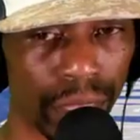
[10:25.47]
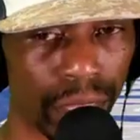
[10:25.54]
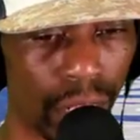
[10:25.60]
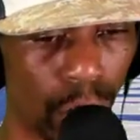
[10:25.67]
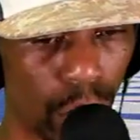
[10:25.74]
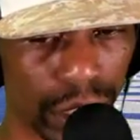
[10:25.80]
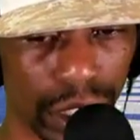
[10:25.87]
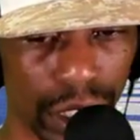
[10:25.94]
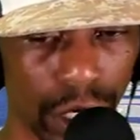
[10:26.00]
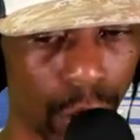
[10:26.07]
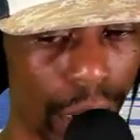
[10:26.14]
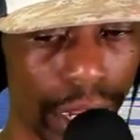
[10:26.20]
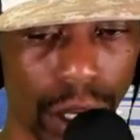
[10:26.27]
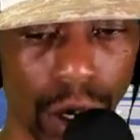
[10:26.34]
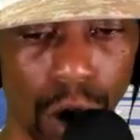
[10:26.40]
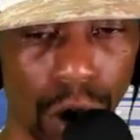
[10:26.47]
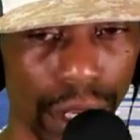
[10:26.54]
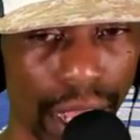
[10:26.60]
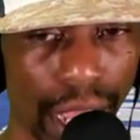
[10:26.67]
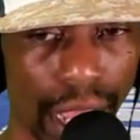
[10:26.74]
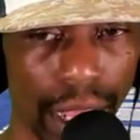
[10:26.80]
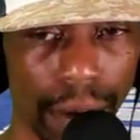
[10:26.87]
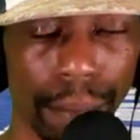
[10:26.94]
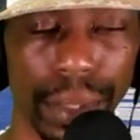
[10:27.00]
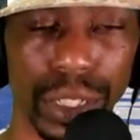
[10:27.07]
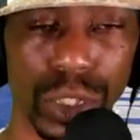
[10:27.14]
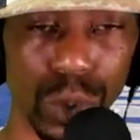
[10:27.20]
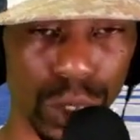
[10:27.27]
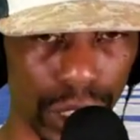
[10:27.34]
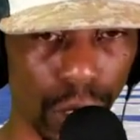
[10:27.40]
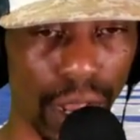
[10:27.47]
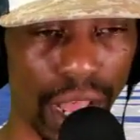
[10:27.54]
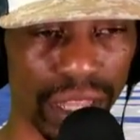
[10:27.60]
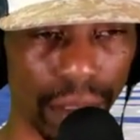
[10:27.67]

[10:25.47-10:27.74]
It wasn't a great call game, but you still have